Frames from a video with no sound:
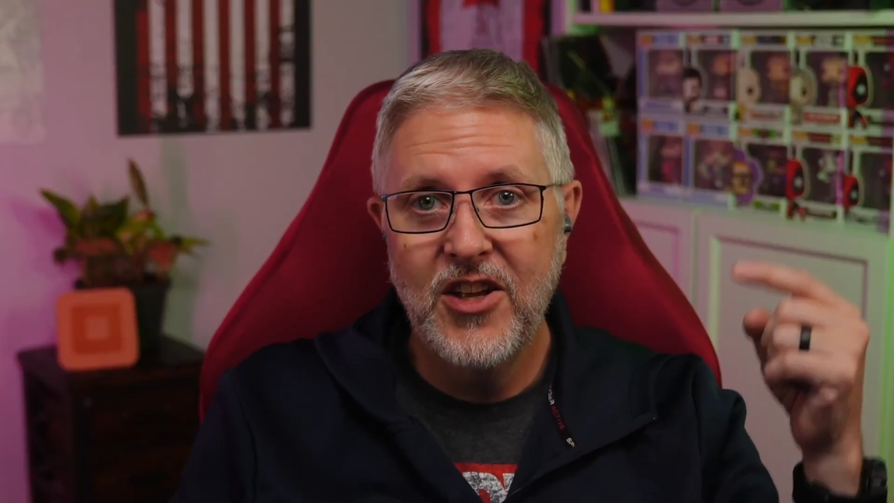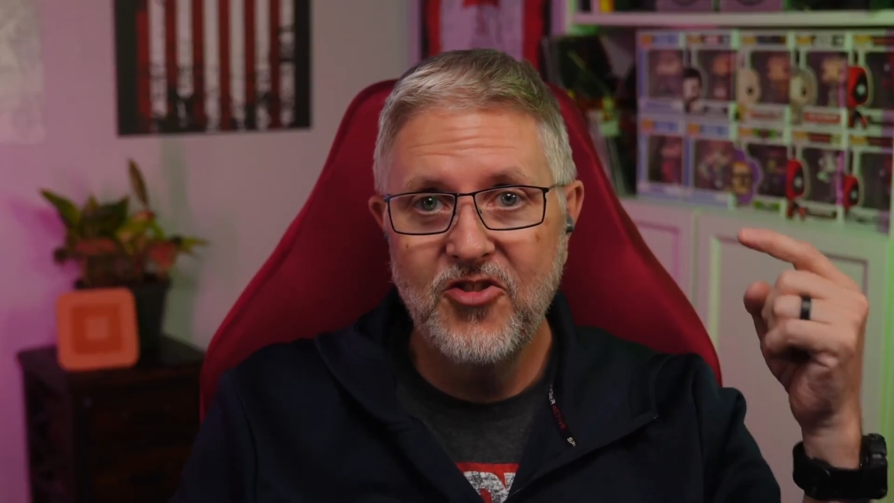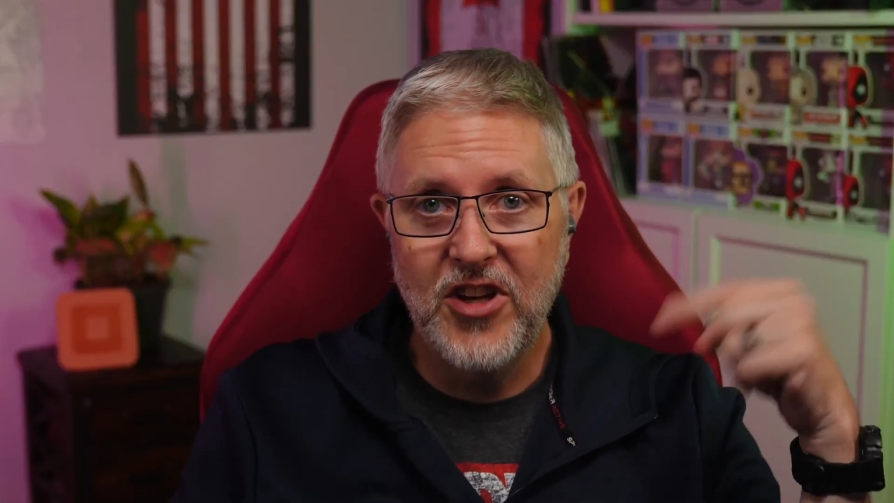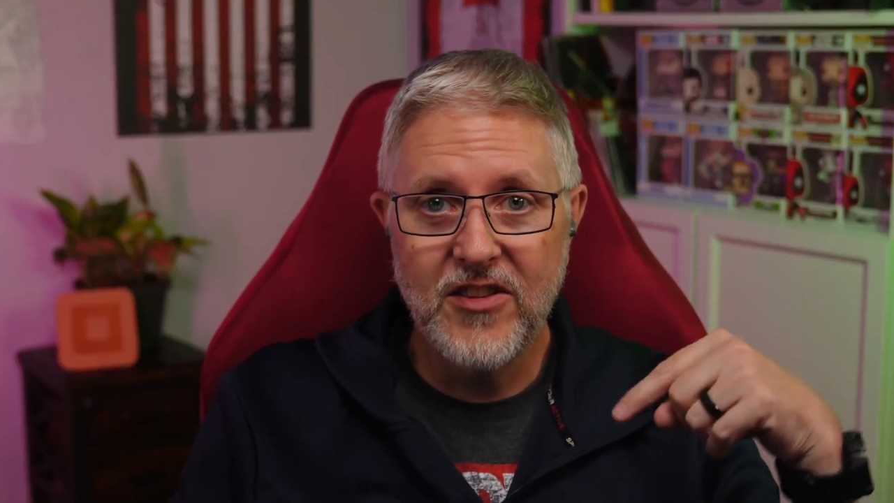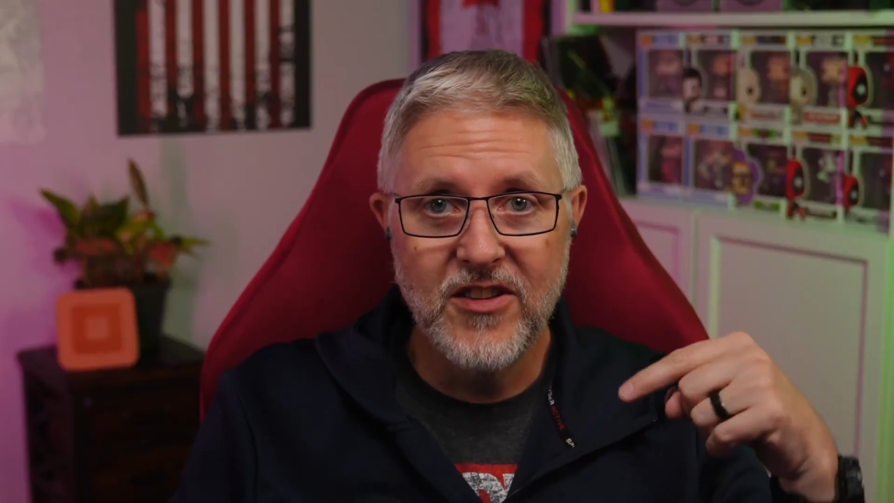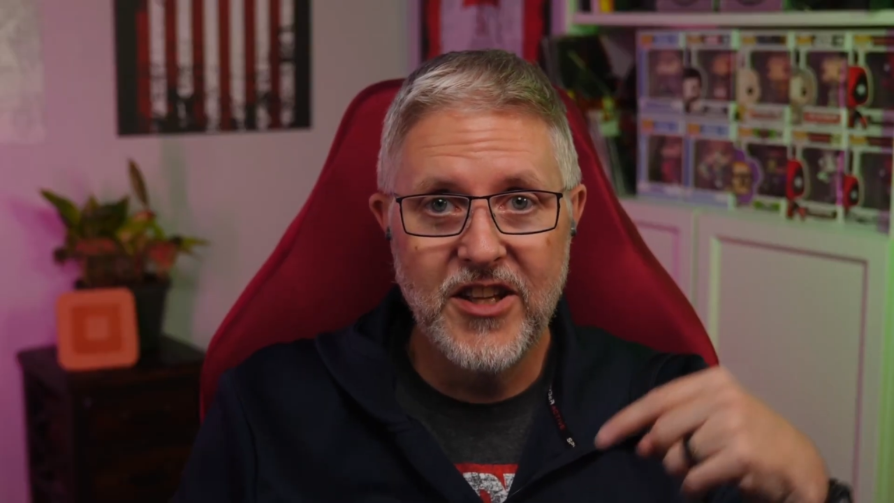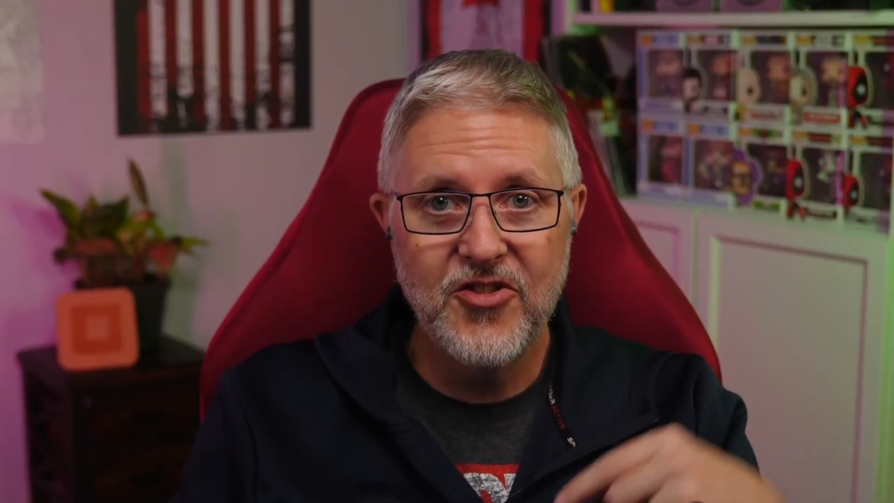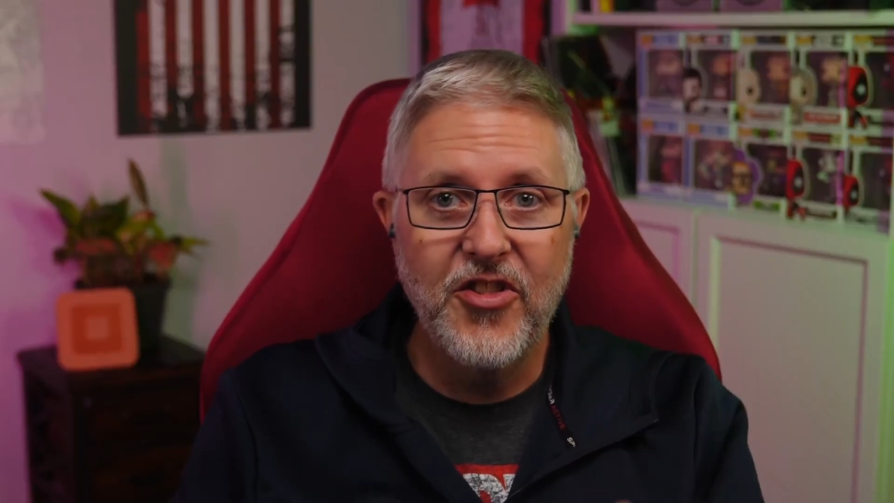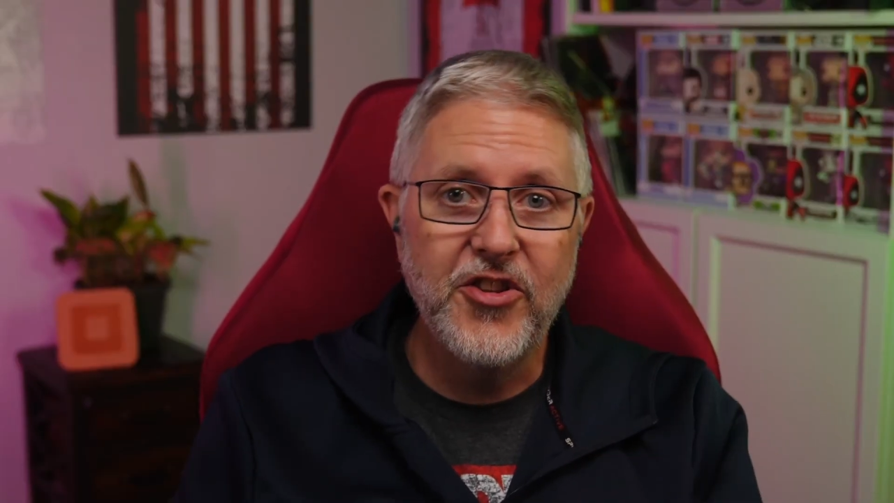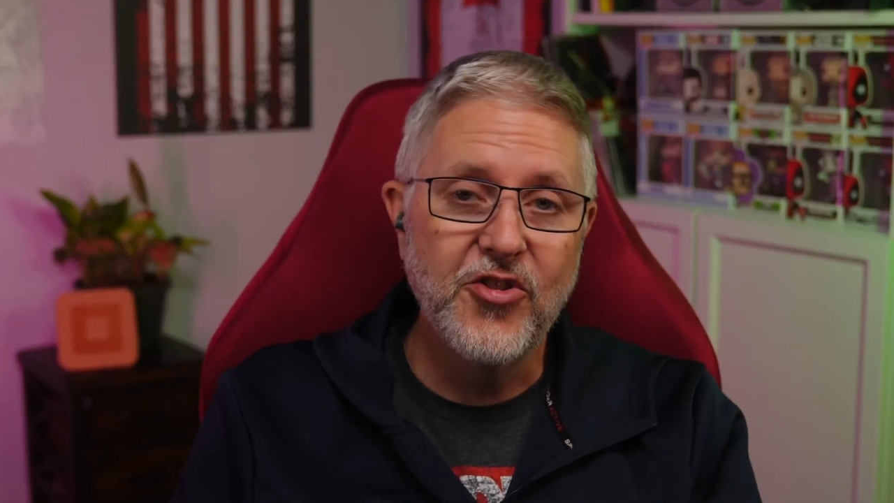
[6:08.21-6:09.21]
Check the links
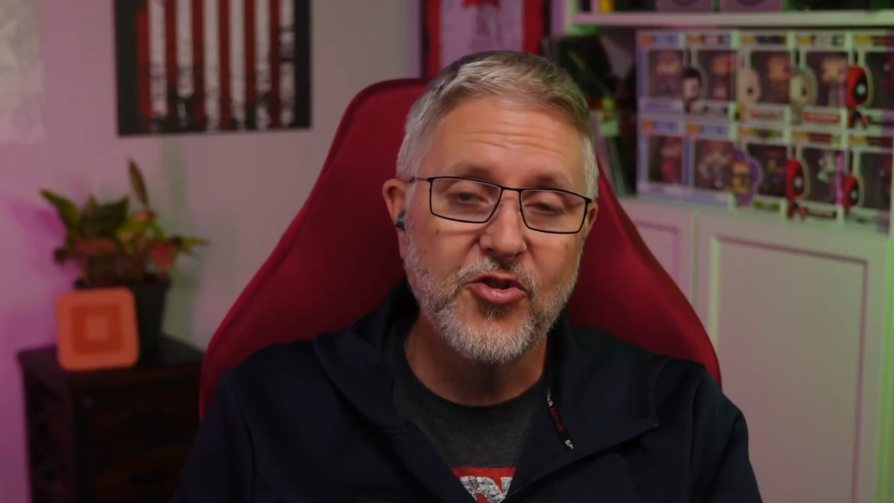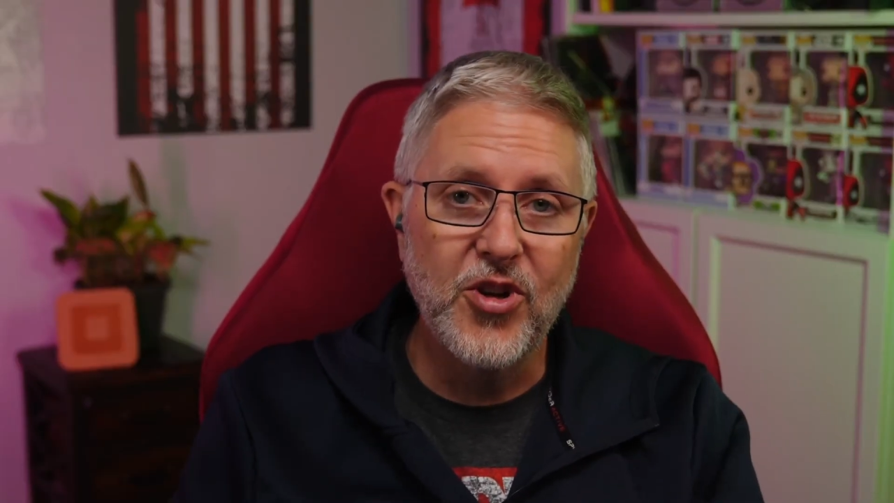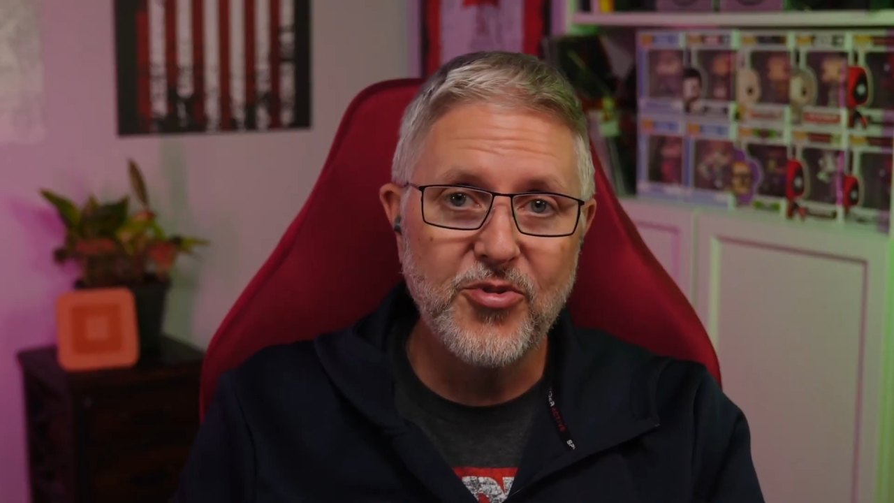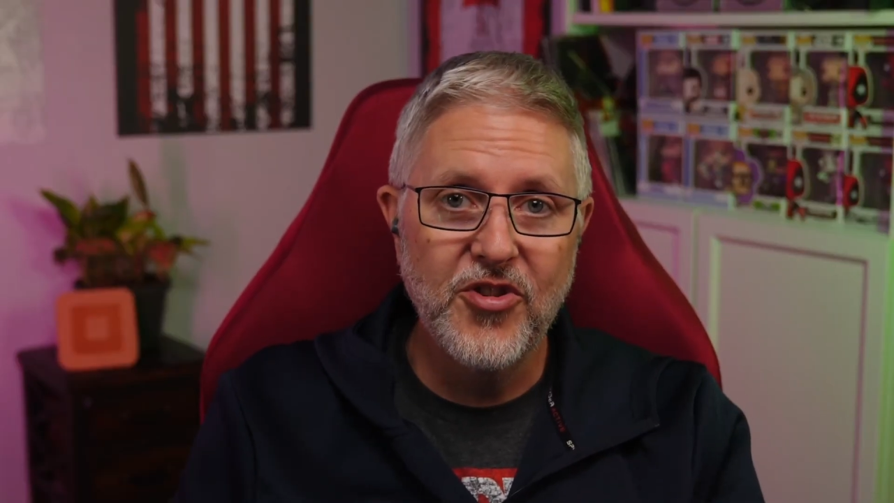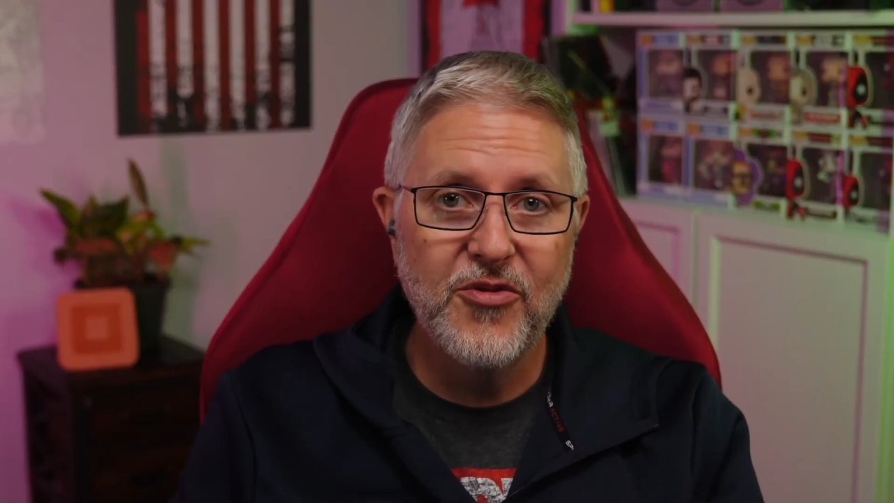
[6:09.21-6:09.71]
in the description